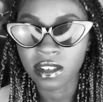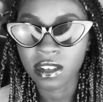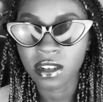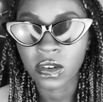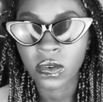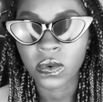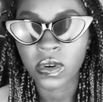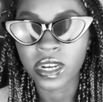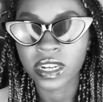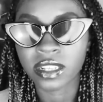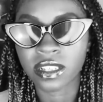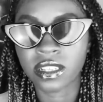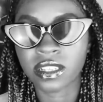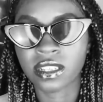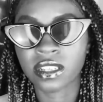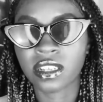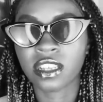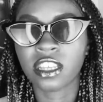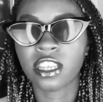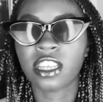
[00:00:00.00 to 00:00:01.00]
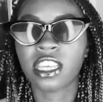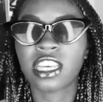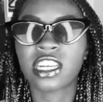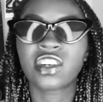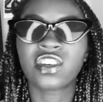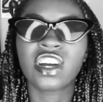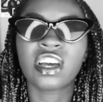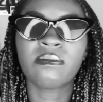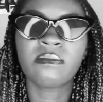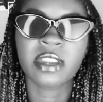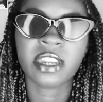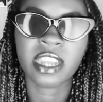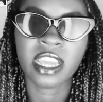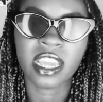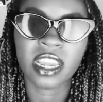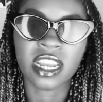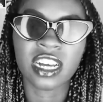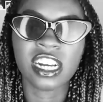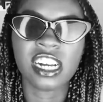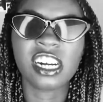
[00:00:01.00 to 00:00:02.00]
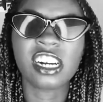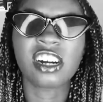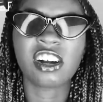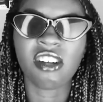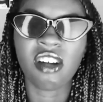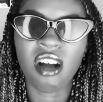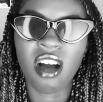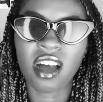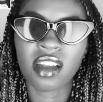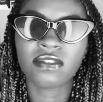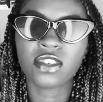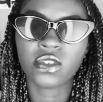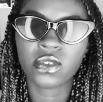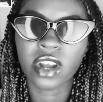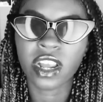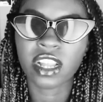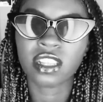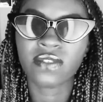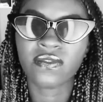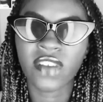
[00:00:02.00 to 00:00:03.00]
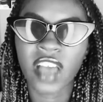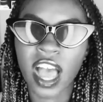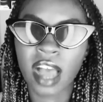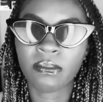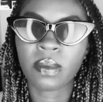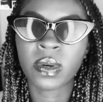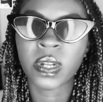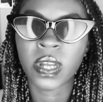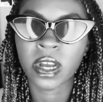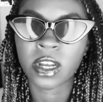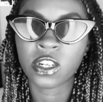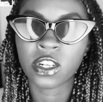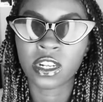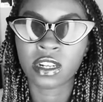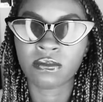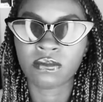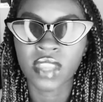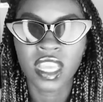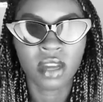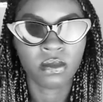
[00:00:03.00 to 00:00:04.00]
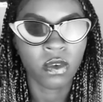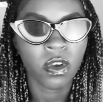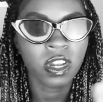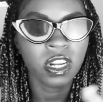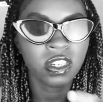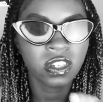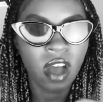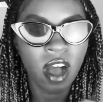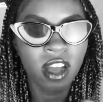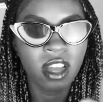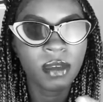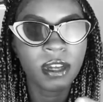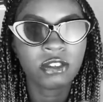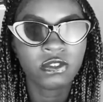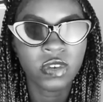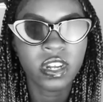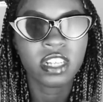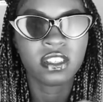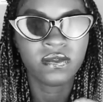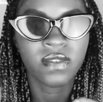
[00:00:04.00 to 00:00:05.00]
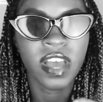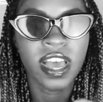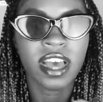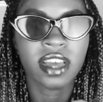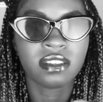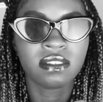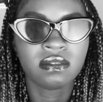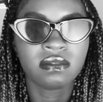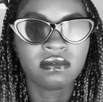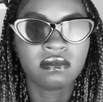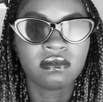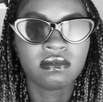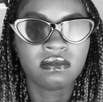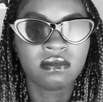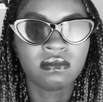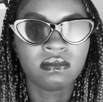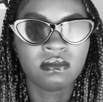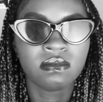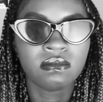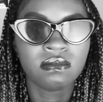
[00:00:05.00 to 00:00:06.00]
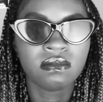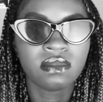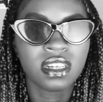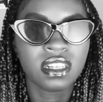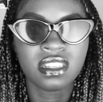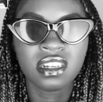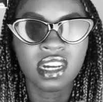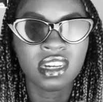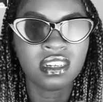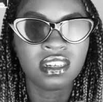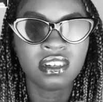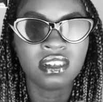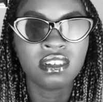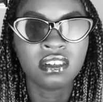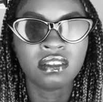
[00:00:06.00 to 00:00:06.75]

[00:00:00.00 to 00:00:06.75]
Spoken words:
was eliminate a lot of trans fat production. And we're going to talk about trans fat. It's not good.